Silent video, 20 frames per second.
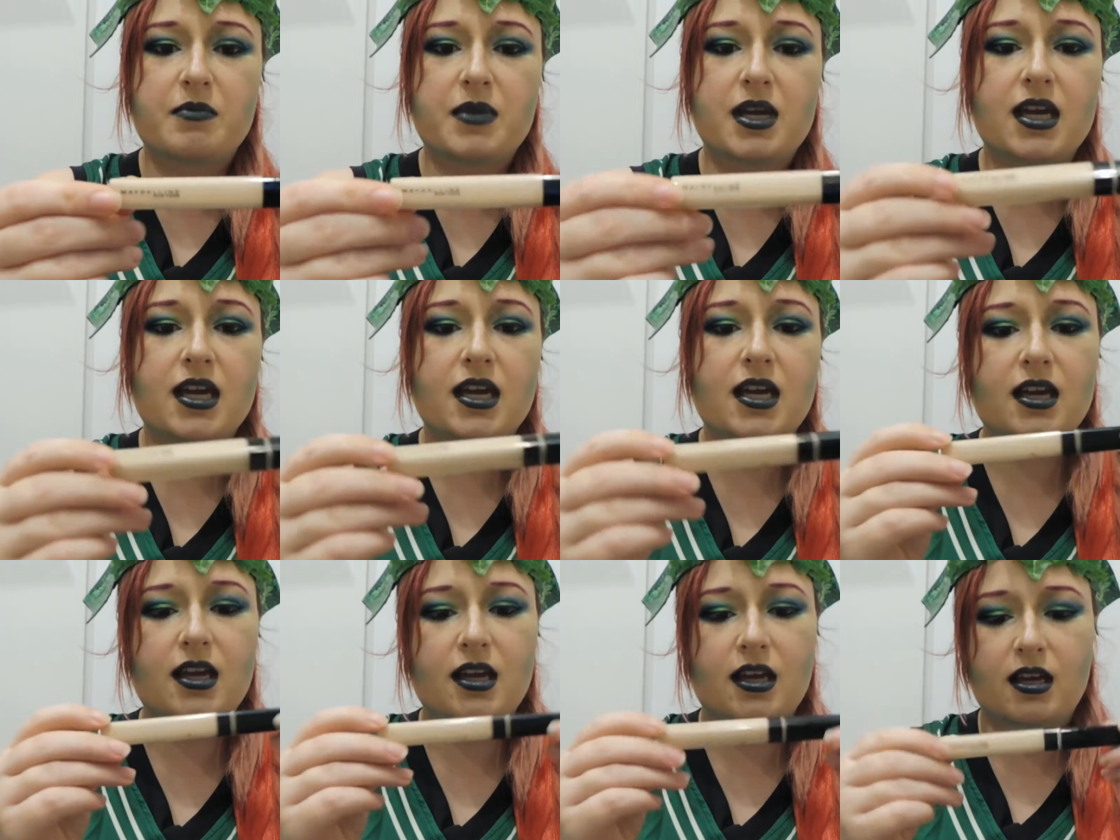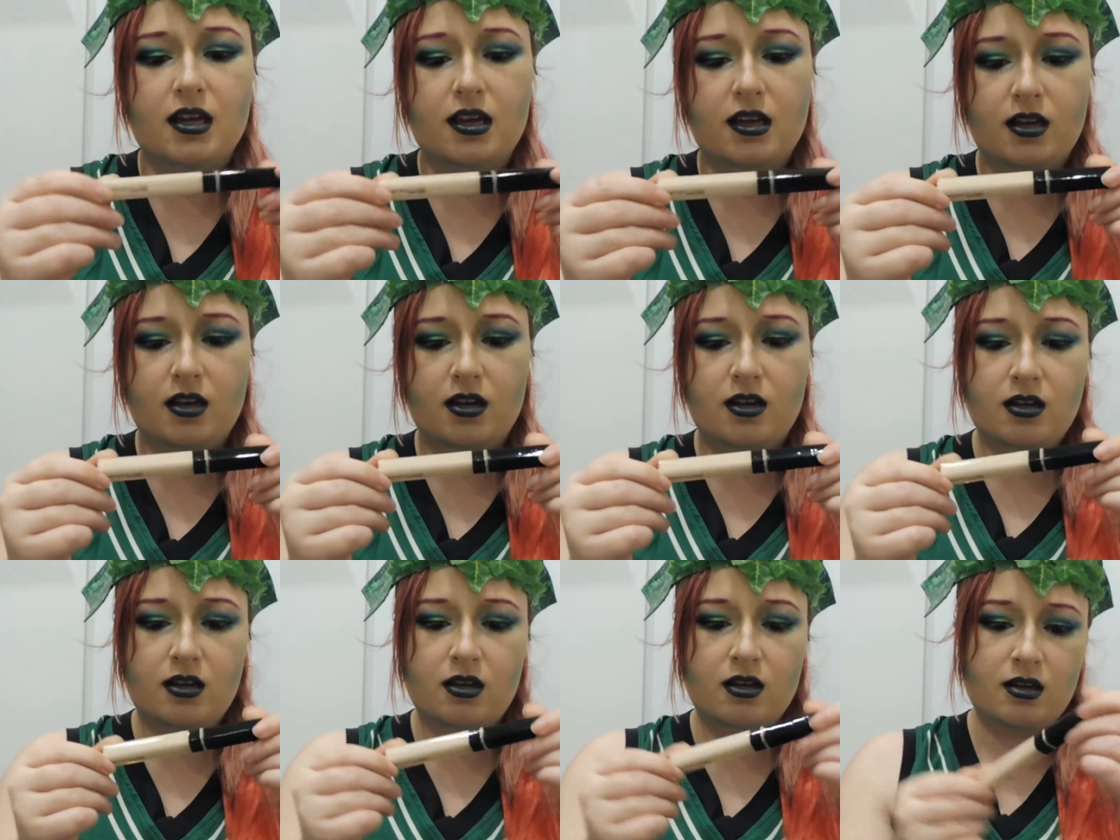Me
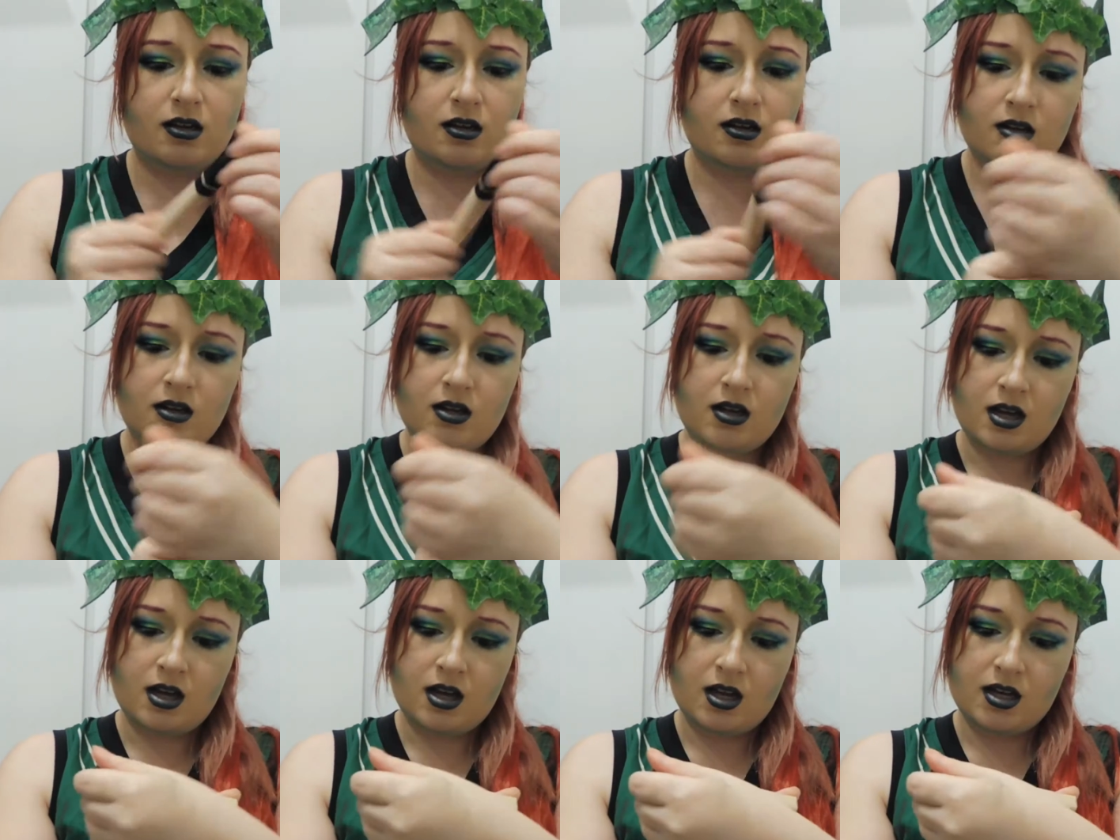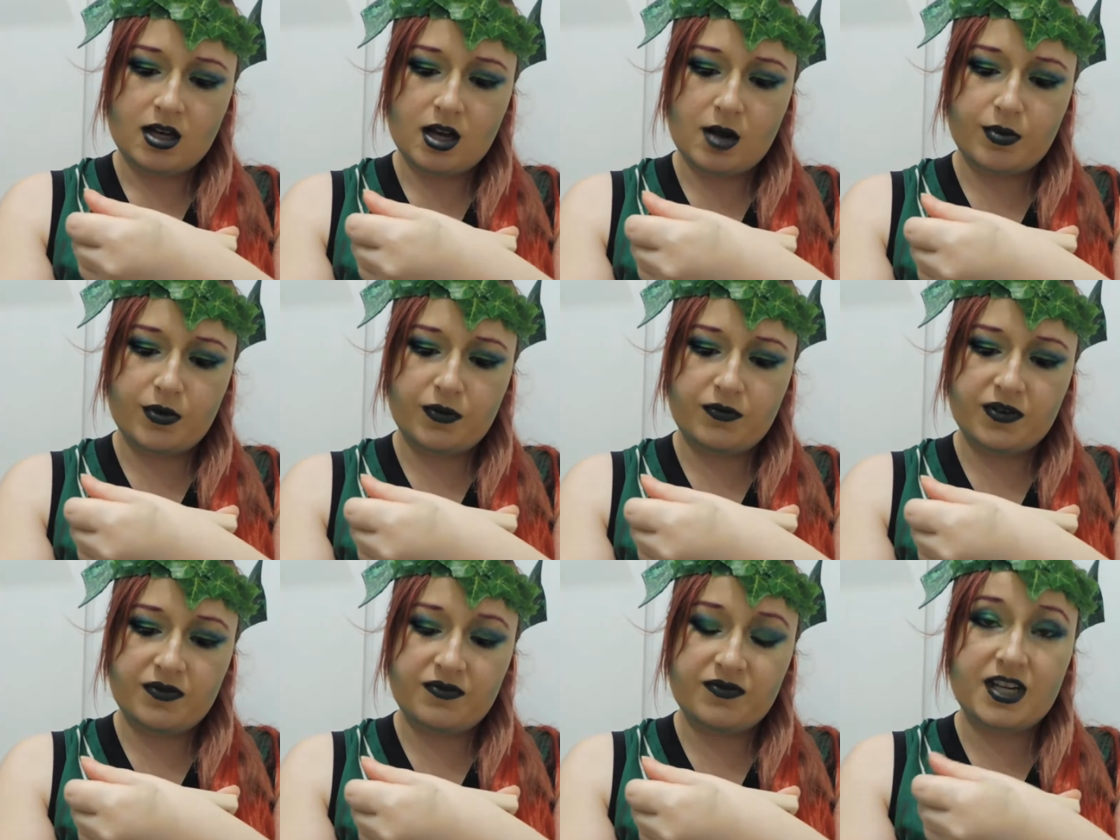in number
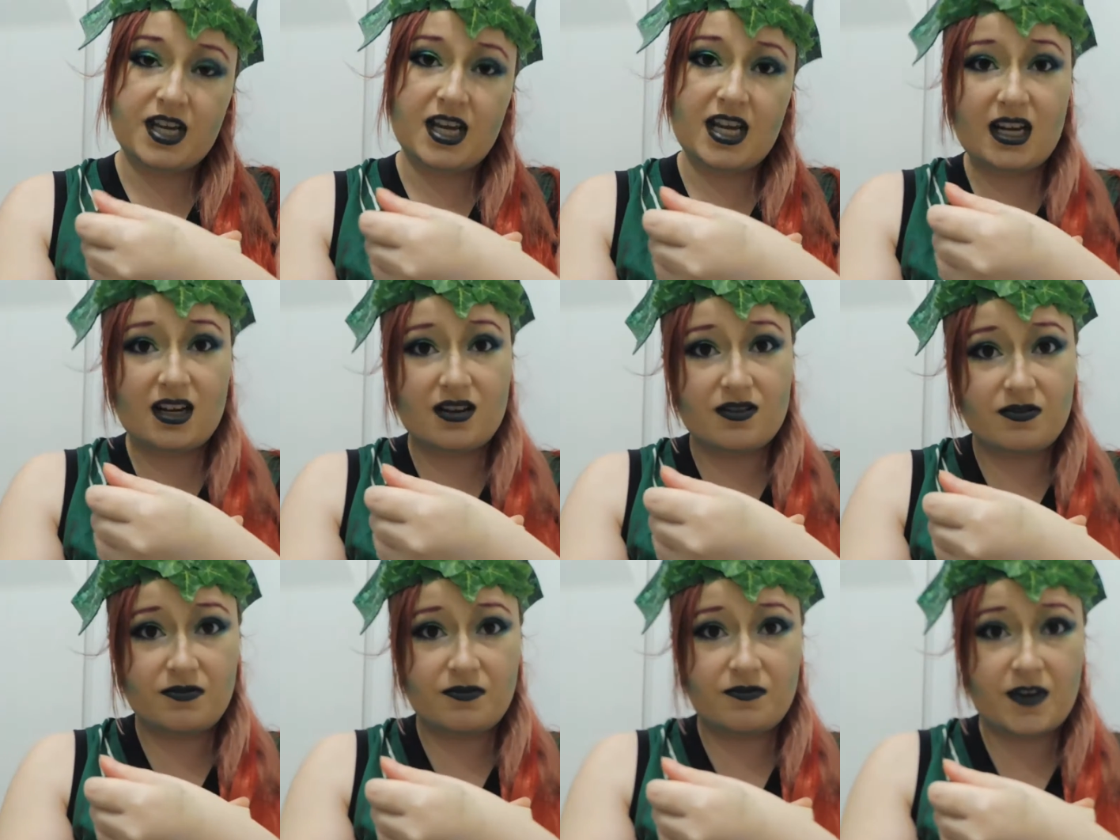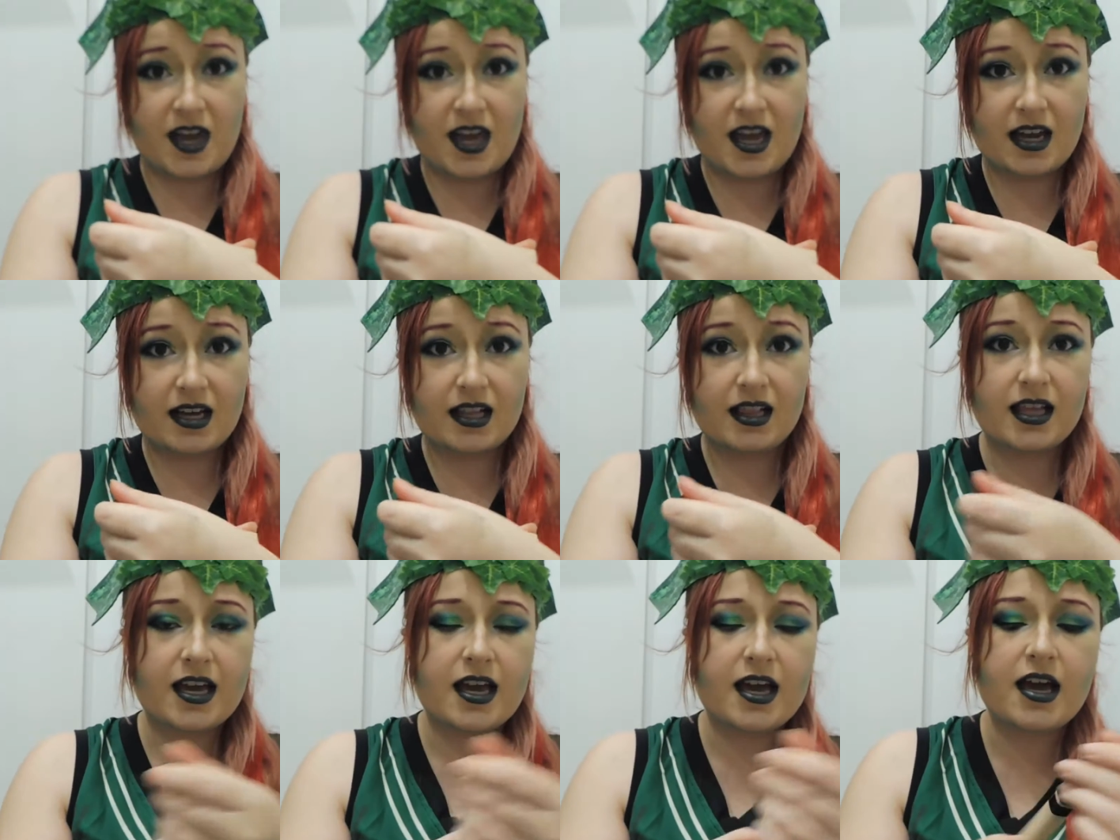15 Fair
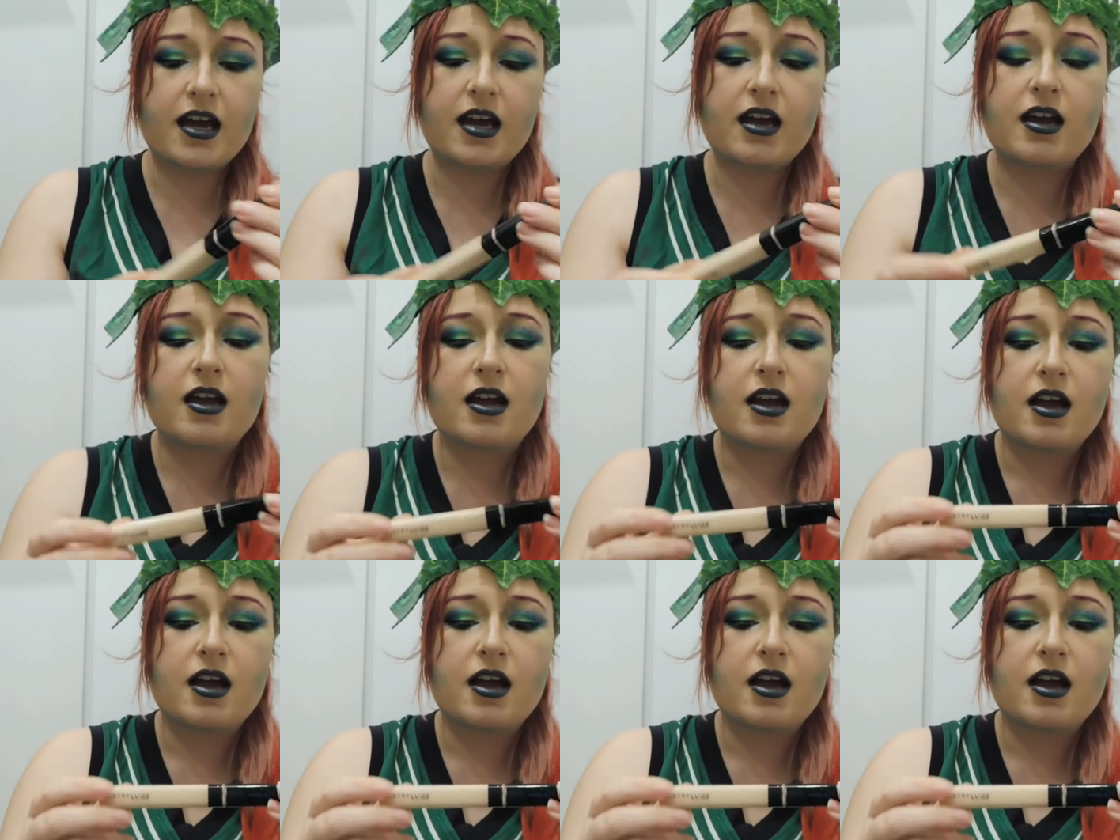Claire.